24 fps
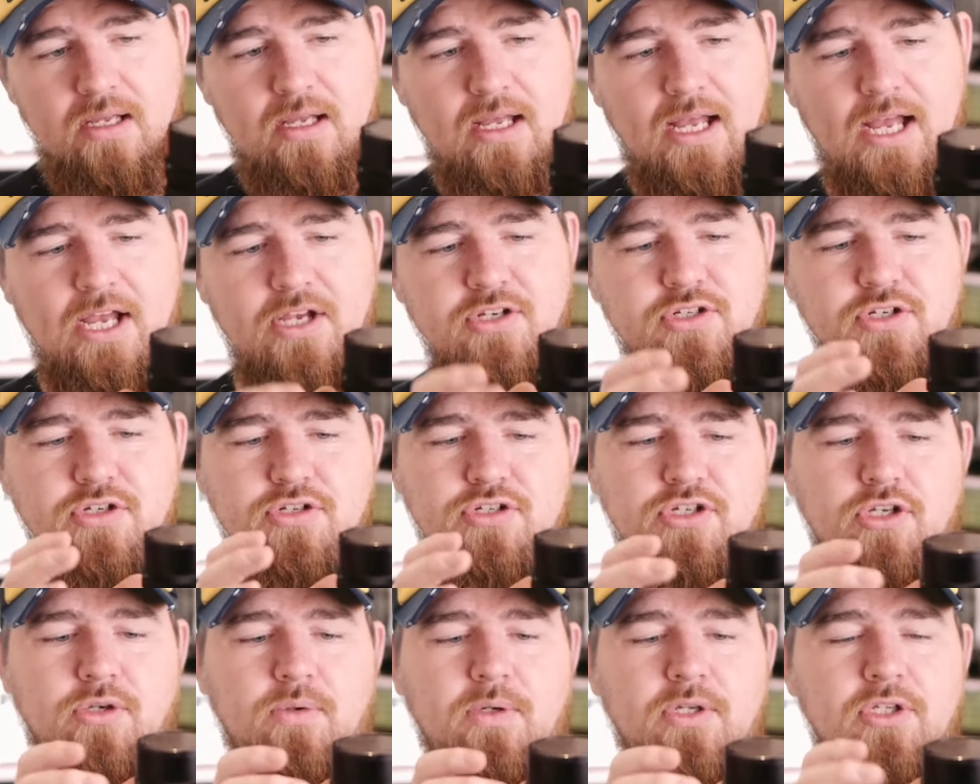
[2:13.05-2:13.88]
as you're
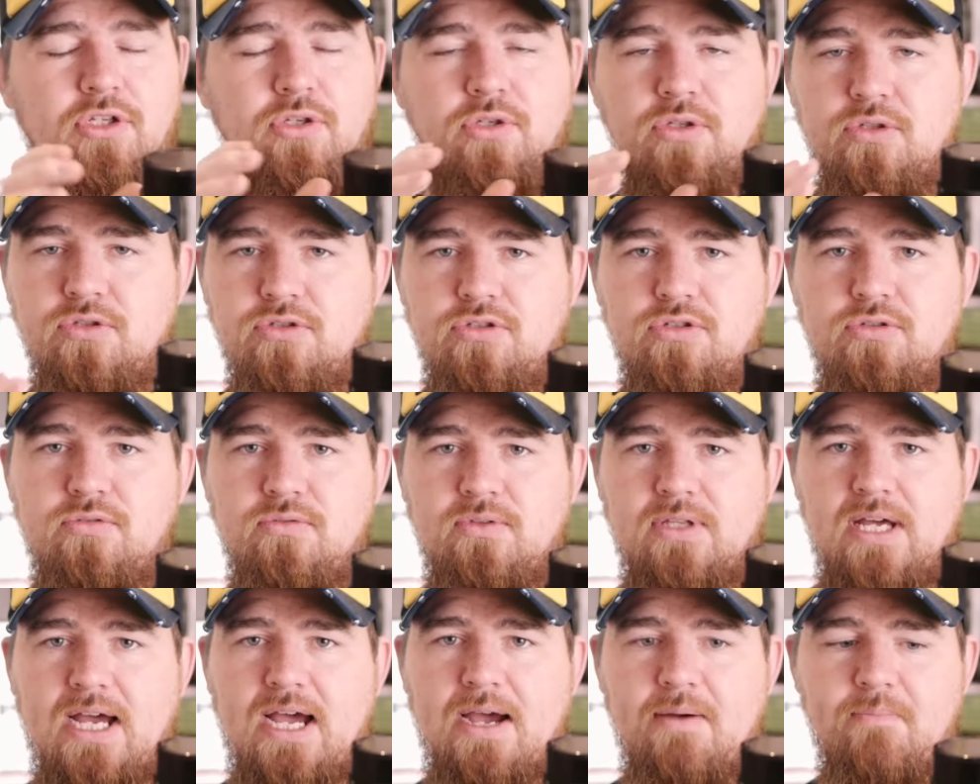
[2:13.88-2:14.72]
shooting, you could do
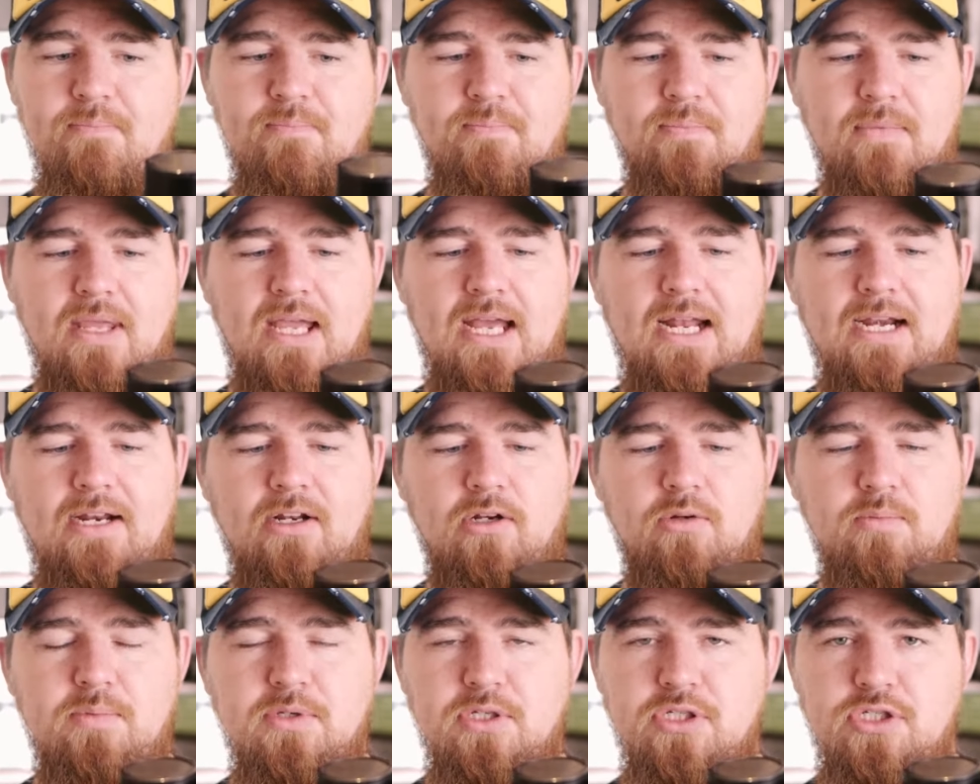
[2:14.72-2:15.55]
that and
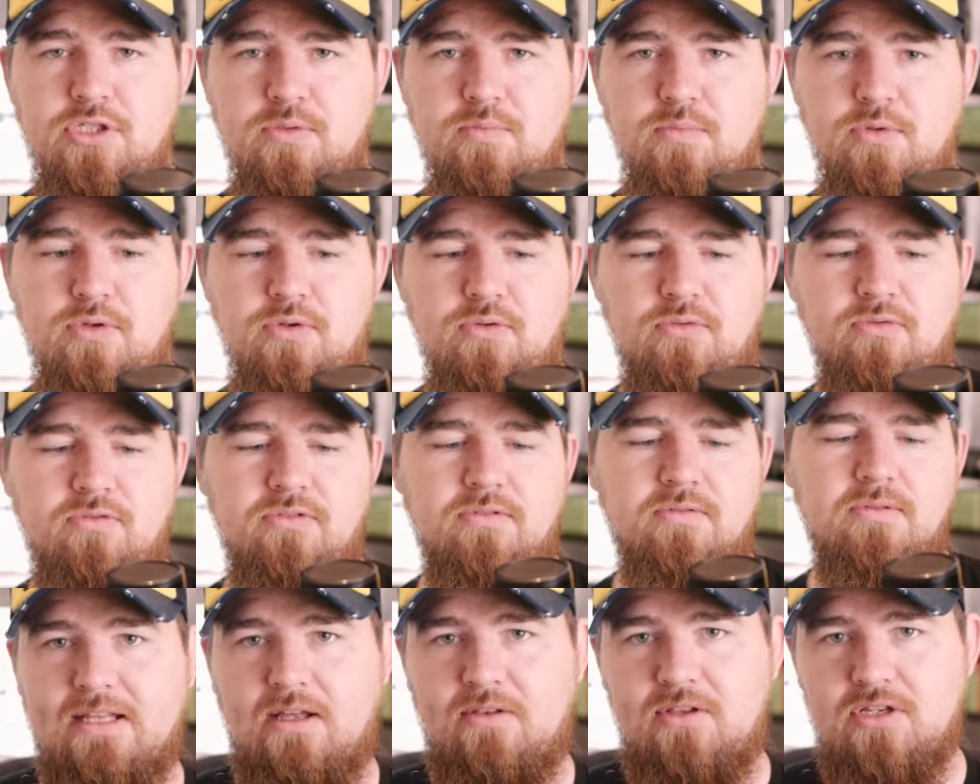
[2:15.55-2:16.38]
it'll be smooth.
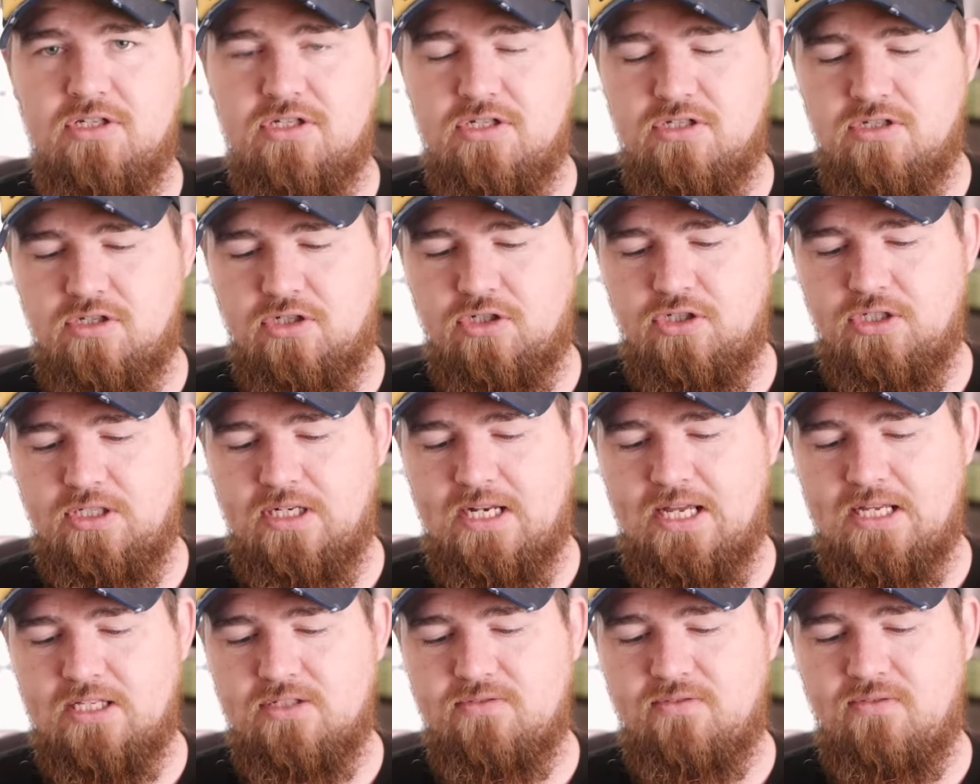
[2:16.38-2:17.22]
Now, this is a good
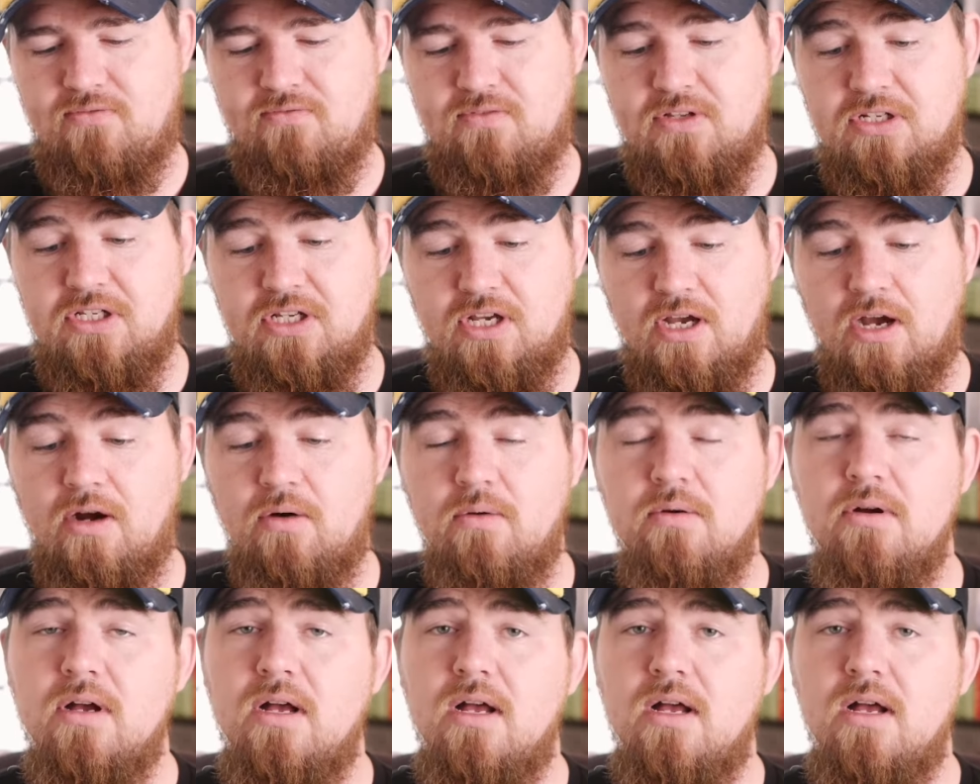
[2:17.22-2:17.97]
lens for video.